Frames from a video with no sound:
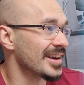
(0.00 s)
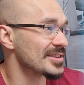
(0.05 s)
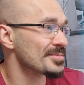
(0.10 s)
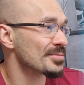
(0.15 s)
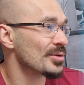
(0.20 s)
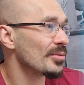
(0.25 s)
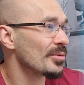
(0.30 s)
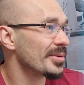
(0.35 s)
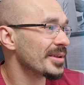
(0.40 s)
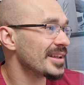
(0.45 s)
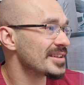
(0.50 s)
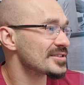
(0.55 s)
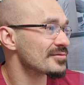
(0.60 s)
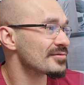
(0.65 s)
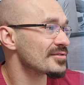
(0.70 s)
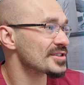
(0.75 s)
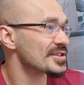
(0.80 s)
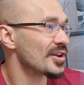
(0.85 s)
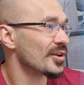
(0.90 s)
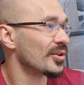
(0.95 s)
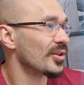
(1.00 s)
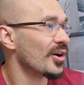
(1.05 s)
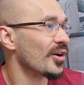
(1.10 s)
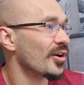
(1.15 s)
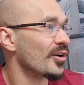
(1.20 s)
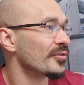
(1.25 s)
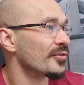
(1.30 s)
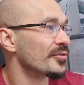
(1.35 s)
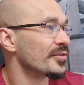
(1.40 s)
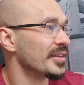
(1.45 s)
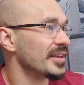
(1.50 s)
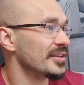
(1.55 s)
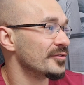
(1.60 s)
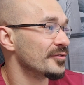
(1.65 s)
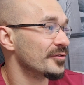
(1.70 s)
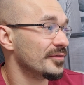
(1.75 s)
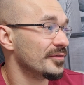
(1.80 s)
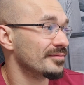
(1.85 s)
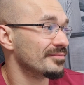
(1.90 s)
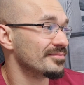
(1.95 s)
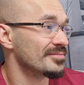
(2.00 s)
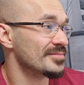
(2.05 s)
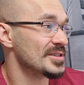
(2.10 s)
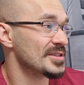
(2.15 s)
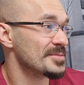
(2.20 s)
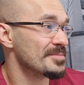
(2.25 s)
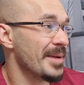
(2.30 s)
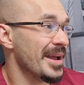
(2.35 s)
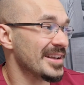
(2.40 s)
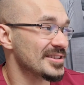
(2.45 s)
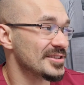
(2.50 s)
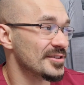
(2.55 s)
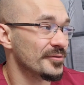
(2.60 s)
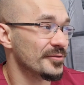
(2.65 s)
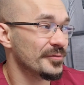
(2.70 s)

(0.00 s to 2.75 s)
and it's probably as a result of the specks